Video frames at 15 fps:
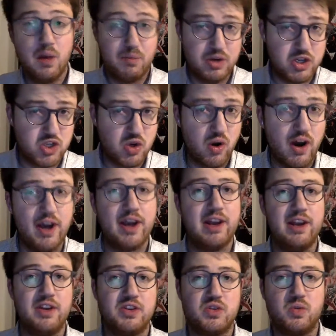Pretty sure
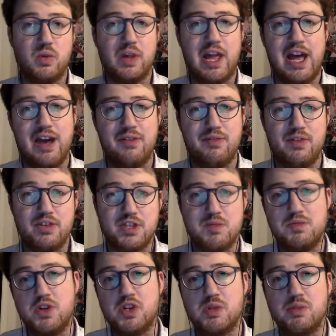Ireland will have
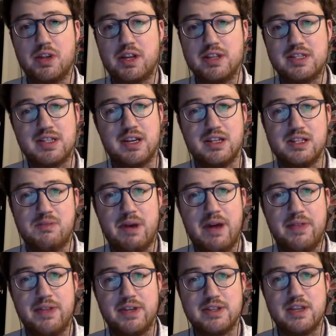some notable concerns
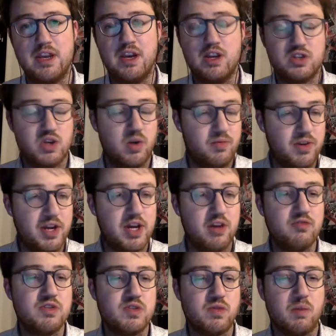about this. So hopefully
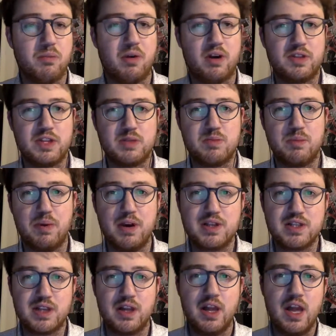countries will block this
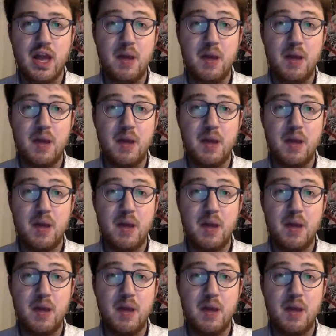proposal.